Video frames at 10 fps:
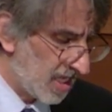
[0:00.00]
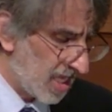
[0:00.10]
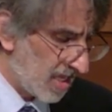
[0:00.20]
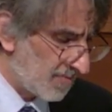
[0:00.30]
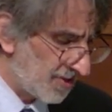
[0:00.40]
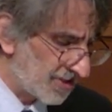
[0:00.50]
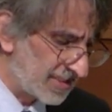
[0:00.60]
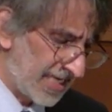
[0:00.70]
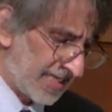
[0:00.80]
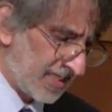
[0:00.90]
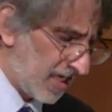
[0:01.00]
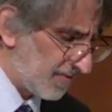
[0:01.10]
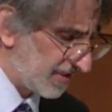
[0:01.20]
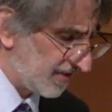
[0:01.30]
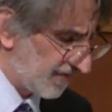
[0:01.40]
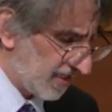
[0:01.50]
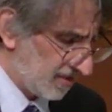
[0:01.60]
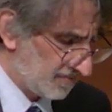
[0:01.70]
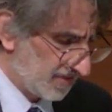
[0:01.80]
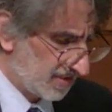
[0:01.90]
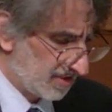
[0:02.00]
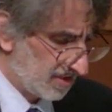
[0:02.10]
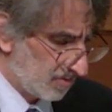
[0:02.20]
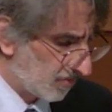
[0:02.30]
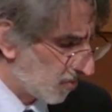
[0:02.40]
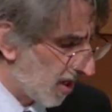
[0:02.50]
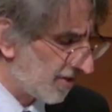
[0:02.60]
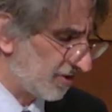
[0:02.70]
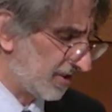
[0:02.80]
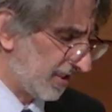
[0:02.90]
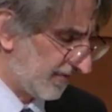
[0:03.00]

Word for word: America's economic development required slave